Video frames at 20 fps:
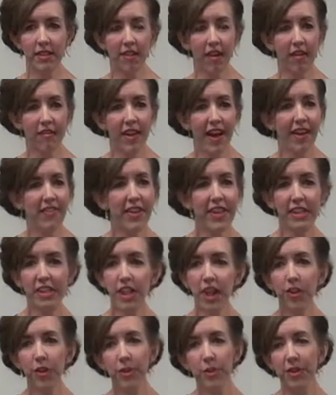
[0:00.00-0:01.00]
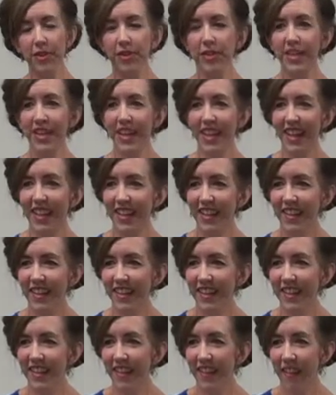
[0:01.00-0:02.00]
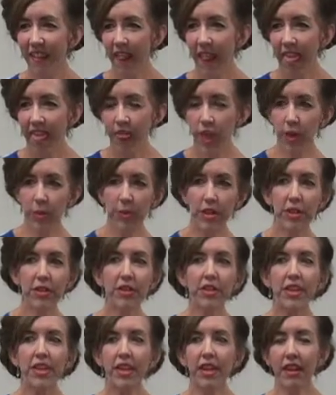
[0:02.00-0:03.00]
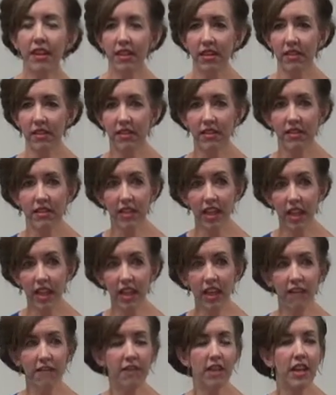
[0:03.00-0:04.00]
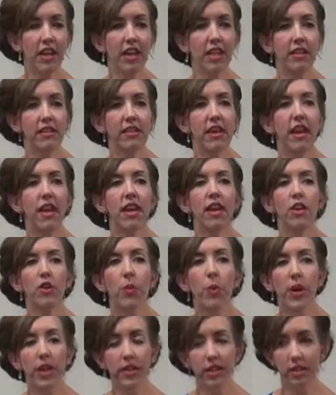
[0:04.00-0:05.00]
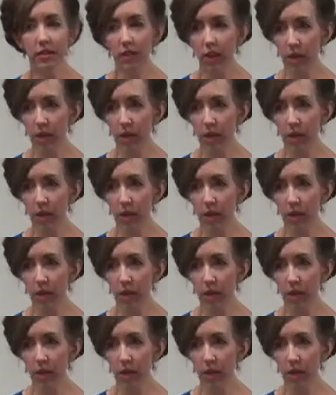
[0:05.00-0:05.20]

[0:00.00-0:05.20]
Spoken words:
and all that, that's not the real thing. The real thing is the King of Kings and what his